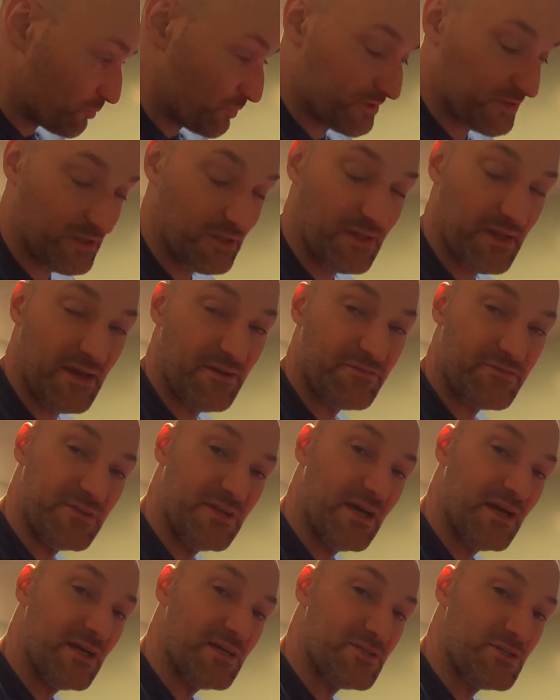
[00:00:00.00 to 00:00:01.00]
with the left
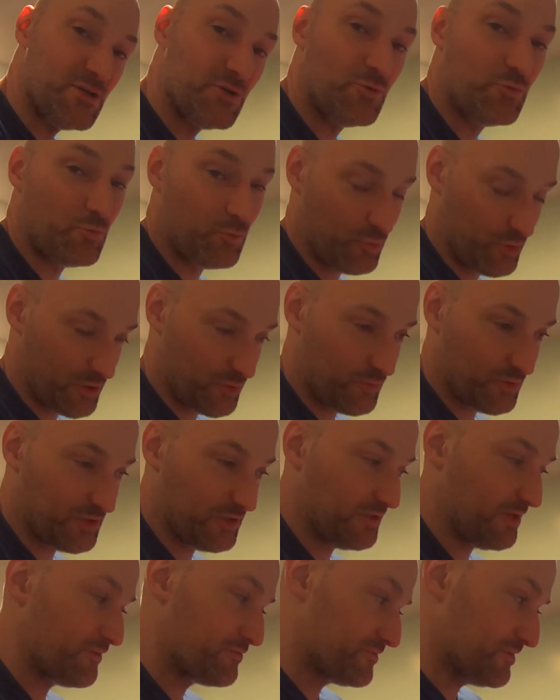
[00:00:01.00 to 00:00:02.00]
nozzle, work with
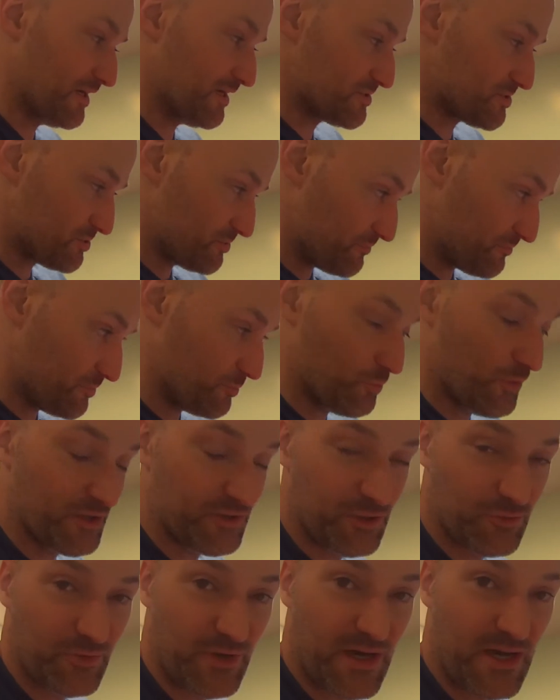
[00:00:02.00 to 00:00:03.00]
the left nozzle. If you want
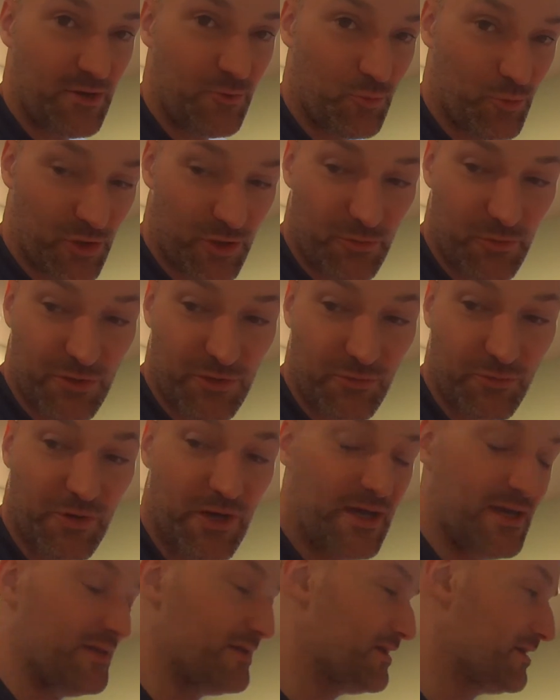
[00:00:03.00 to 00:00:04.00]
the right, work with the
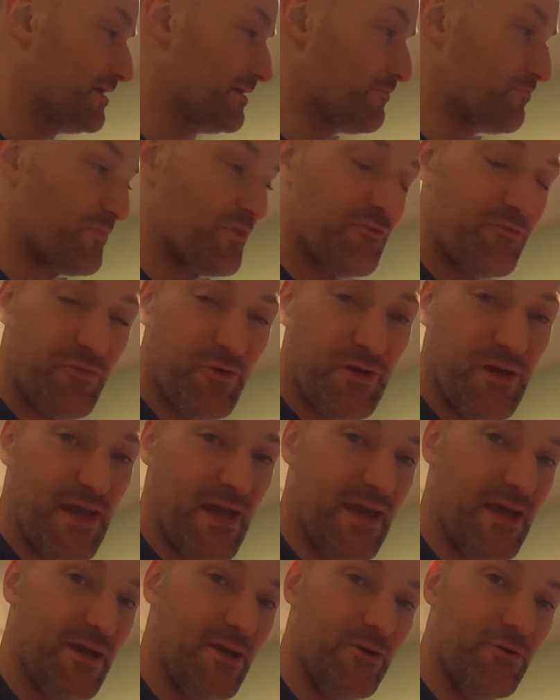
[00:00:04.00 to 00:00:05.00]
right. For
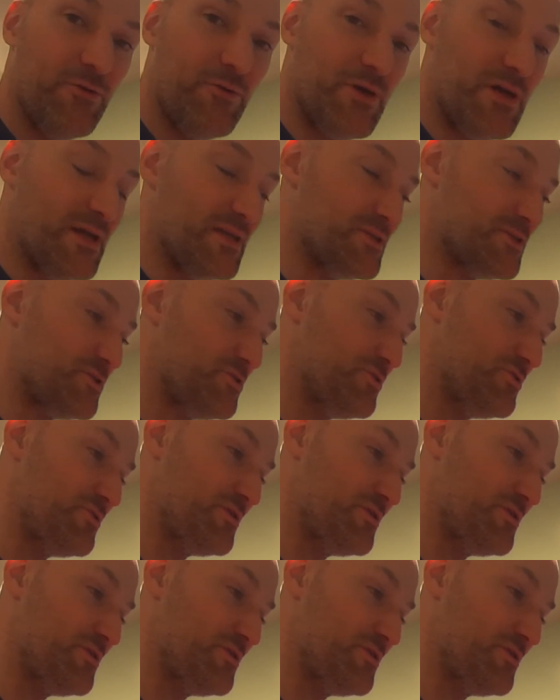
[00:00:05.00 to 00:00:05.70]
now, until you